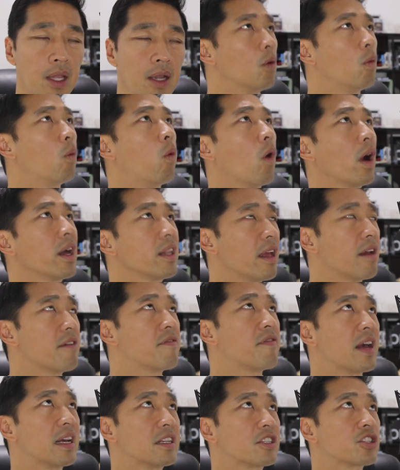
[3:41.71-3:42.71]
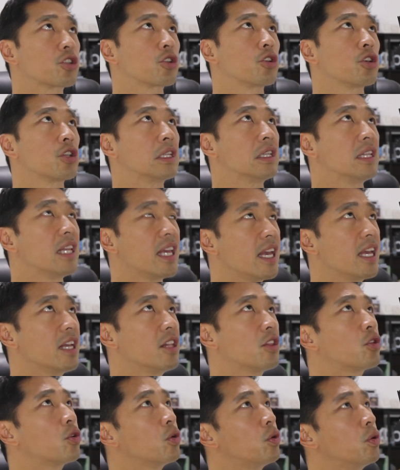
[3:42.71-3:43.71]
What events could
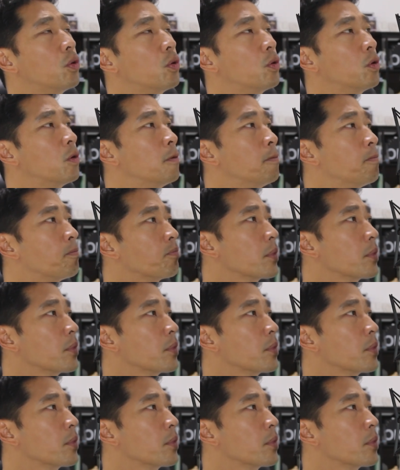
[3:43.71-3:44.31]
lead to